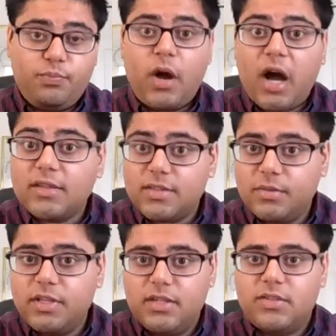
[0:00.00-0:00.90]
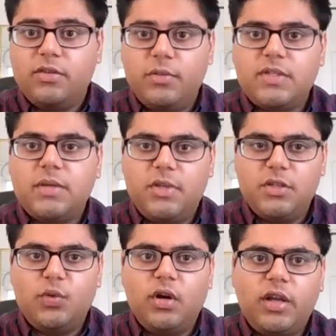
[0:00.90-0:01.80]
possibly disagree with
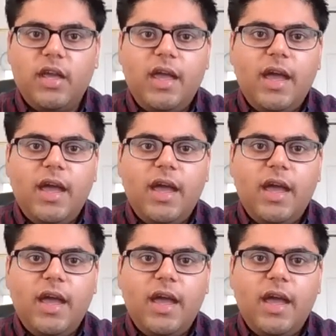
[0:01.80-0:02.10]
somebody's work